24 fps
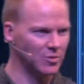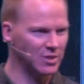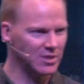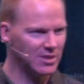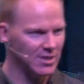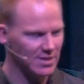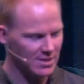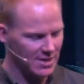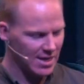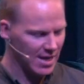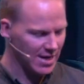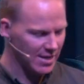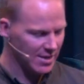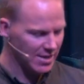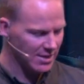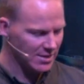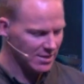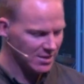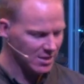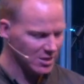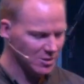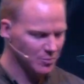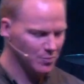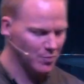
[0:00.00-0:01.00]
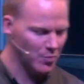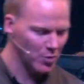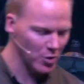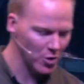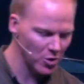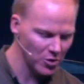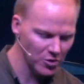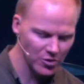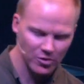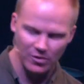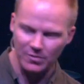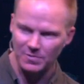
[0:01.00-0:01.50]
he says, hey, there's this
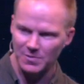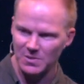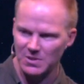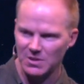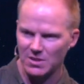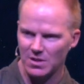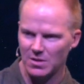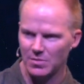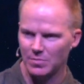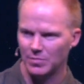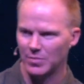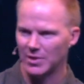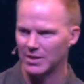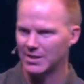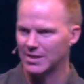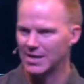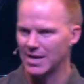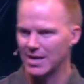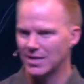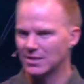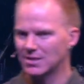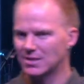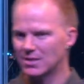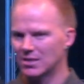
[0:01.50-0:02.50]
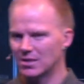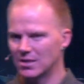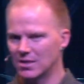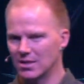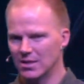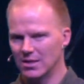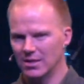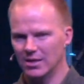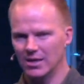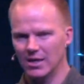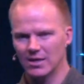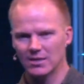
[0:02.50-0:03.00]
birth of sin, but here's
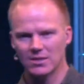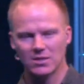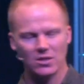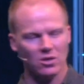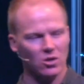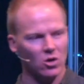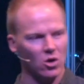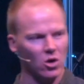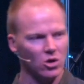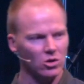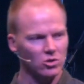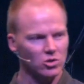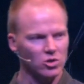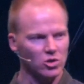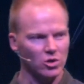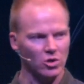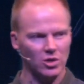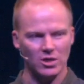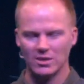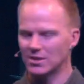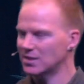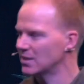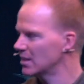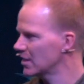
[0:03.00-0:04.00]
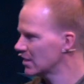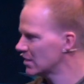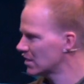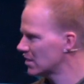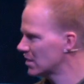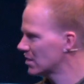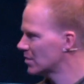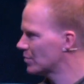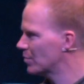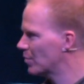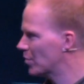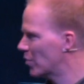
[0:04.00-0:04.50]
the contrast. Here's
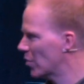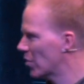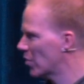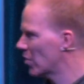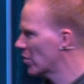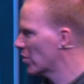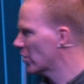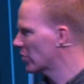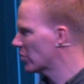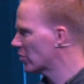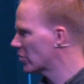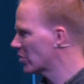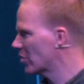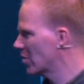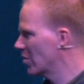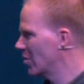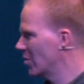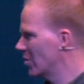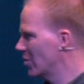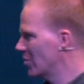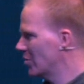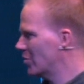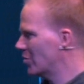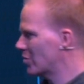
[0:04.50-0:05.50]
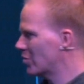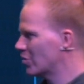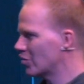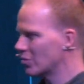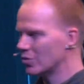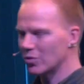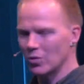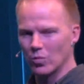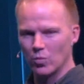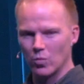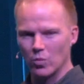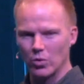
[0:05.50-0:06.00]
this birth through
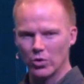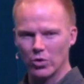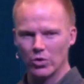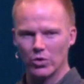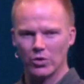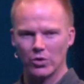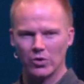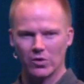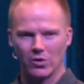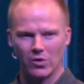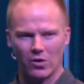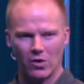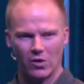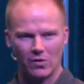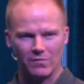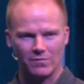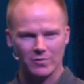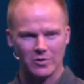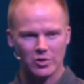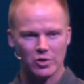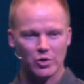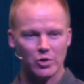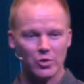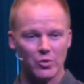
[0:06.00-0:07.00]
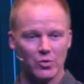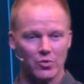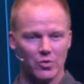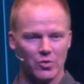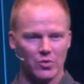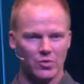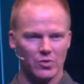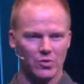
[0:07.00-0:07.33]
the word of truth.